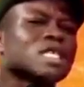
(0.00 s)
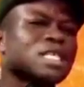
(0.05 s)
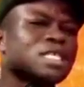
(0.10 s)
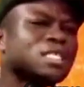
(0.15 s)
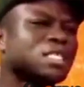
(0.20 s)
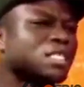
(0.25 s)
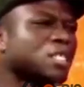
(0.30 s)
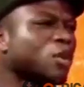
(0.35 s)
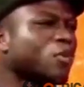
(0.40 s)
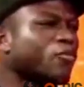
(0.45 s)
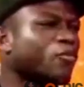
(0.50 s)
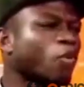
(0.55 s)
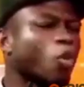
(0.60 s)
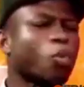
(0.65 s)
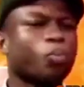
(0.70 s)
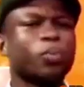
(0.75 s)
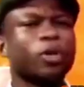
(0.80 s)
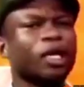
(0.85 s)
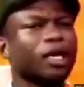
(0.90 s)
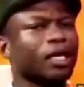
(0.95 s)
itself
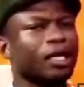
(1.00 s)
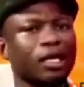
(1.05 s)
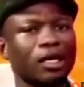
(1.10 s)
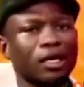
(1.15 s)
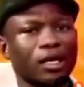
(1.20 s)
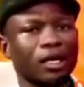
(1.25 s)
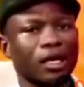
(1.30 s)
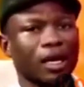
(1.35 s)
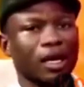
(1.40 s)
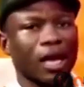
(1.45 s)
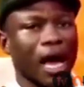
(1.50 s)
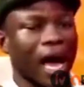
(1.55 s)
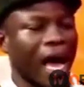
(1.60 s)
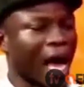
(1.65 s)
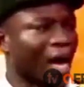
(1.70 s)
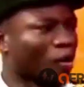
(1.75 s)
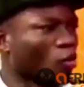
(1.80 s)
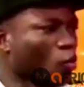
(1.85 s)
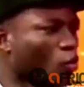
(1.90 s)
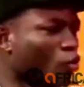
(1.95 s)
openly,
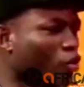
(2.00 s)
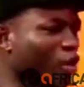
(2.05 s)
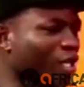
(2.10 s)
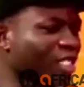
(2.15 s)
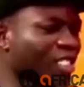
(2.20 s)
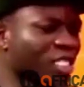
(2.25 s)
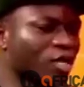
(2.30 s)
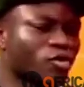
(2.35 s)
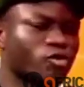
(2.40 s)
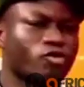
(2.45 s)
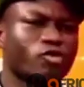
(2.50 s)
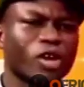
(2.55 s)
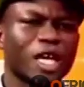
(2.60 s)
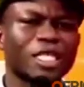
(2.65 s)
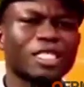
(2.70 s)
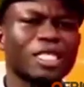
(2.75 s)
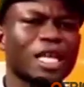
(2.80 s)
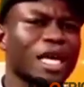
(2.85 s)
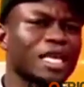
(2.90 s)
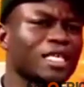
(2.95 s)
and oppression
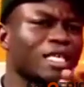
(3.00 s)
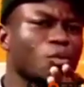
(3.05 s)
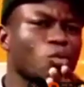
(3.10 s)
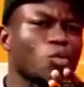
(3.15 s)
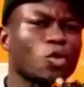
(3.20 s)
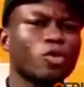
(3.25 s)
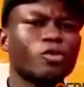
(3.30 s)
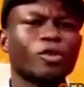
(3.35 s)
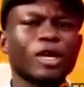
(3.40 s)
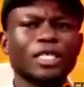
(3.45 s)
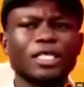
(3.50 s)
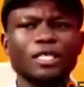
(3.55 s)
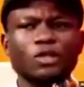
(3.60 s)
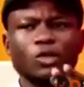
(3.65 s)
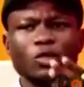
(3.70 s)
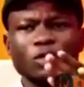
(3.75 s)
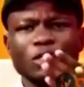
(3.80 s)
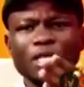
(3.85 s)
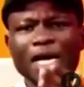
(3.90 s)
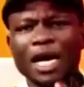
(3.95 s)
dressed like democracy
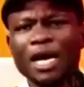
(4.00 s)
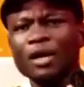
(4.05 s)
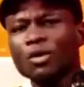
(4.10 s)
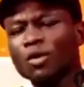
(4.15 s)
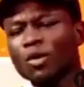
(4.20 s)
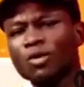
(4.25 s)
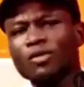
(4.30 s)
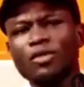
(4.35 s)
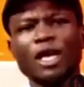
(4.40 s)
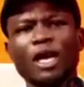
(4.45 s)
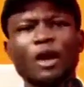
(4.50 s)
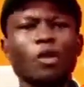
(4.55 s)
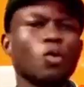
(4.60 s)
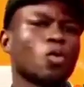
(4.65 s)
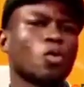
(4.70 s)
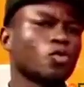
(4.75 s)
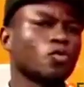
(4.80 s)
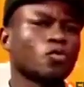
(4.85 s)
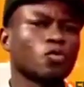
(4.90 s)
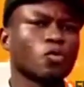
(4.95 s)
to dine on their
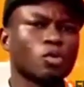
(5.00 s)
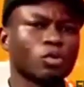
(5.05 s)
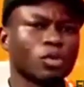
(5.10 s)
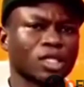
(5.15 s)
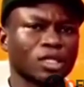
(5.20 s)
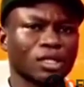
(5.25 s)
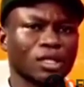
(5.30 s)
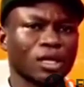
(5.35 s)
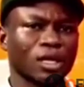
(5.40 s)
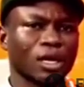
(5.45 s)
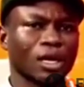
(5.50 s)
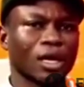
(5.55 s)
old wounds.